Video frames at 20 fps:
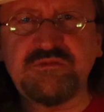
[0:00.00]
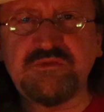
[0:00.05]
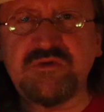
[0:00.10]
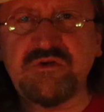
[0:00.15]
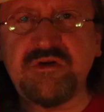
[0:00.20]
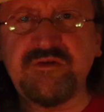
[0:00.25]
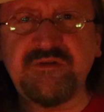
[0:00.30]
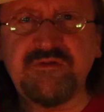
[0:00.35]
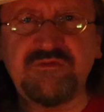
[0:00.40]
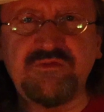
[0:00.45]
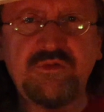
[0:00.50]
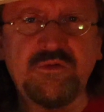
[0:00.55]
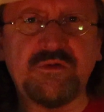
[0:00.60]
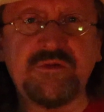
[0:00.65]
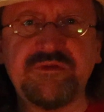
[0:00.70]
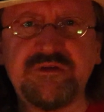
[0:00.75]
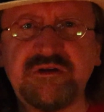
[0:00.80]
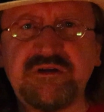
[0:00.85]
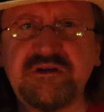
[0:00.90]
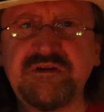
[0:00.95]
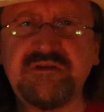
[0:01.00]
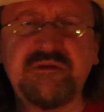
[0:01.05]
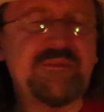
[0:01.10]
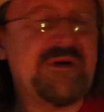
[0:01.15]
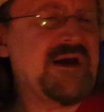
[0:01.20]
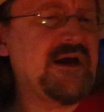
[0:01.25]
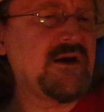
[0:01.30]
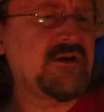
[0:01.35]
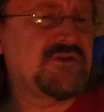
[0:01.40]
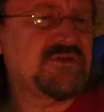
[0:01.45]
were on the floor than in the
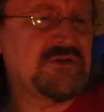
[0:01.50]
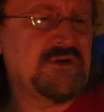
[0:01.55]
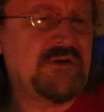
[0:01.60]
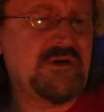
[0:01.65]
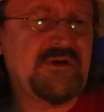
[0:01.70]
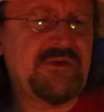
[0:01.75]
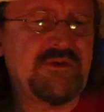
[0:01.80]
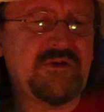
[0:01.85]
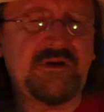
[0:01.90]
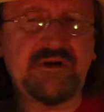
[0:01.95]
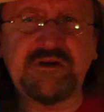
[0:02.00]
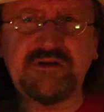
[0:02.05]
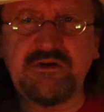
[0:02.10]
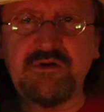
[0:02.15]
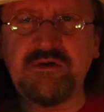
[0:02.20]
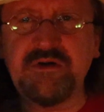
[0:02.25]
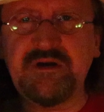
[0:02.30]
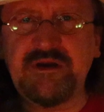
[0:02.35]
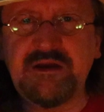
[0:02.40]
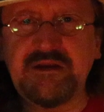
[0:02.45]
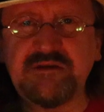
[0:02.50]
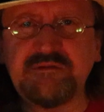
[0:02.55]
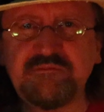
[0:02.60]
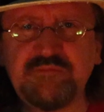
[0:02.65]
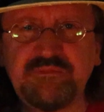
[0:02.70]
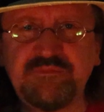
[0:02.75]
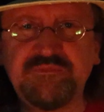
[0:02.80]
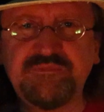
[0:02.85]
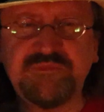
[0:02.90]
bag, so I thought I'd go ahead and